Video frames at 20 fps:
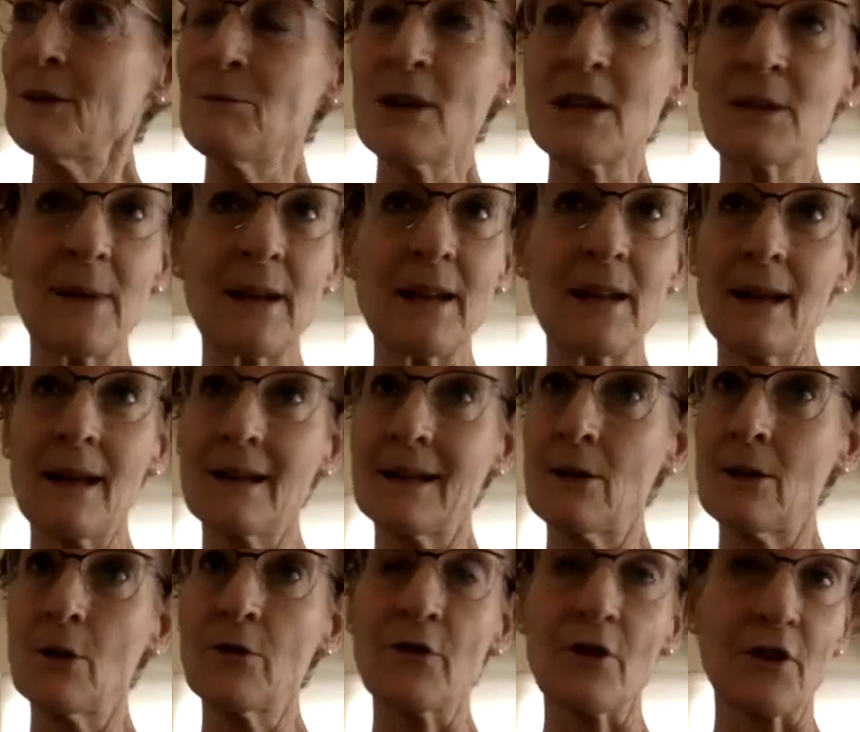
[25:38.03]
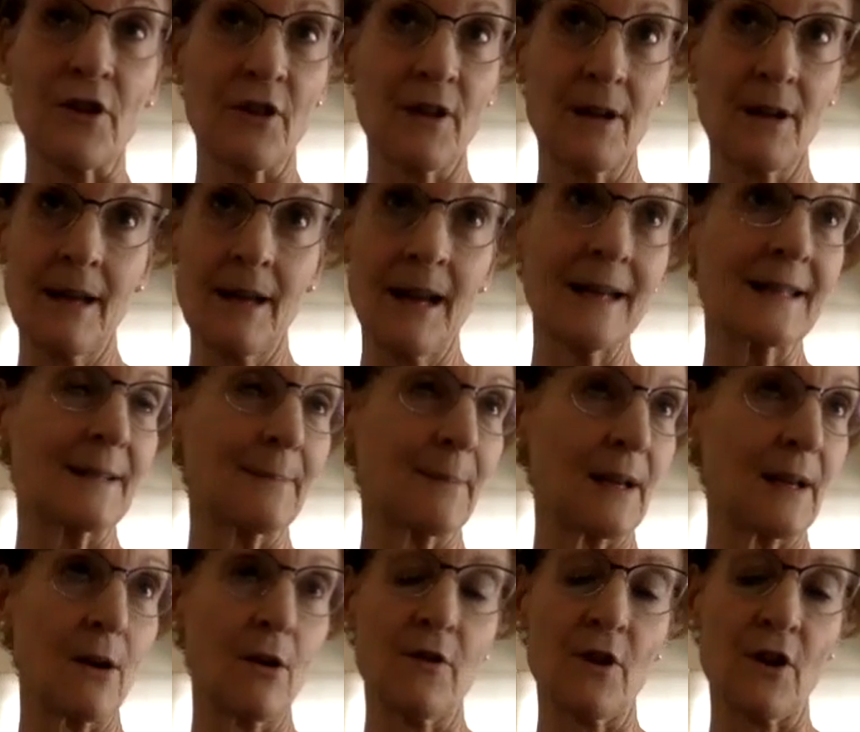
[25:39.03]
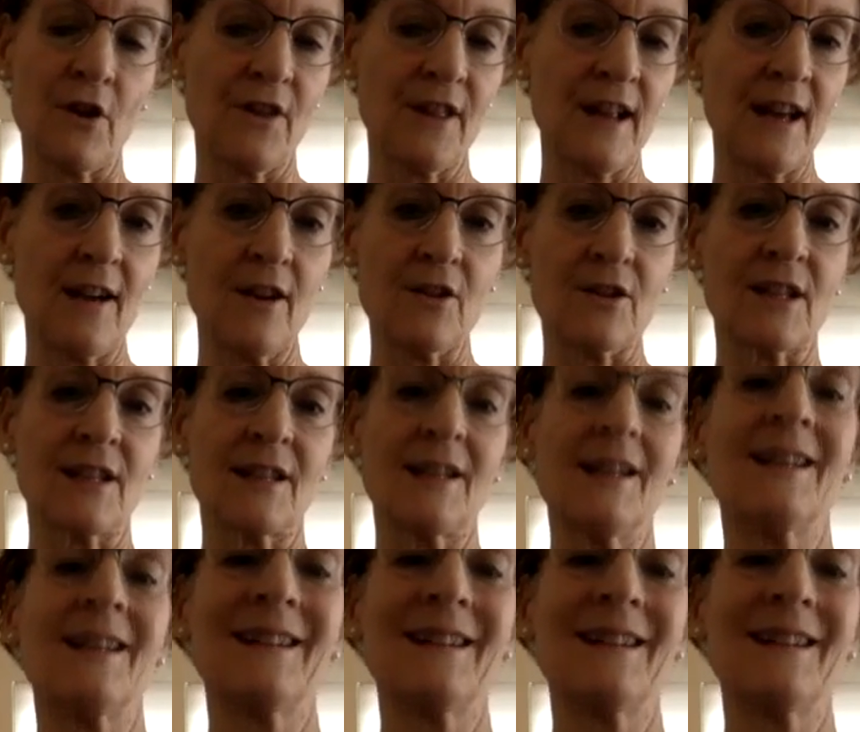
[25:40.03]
must be it has to be over 1,000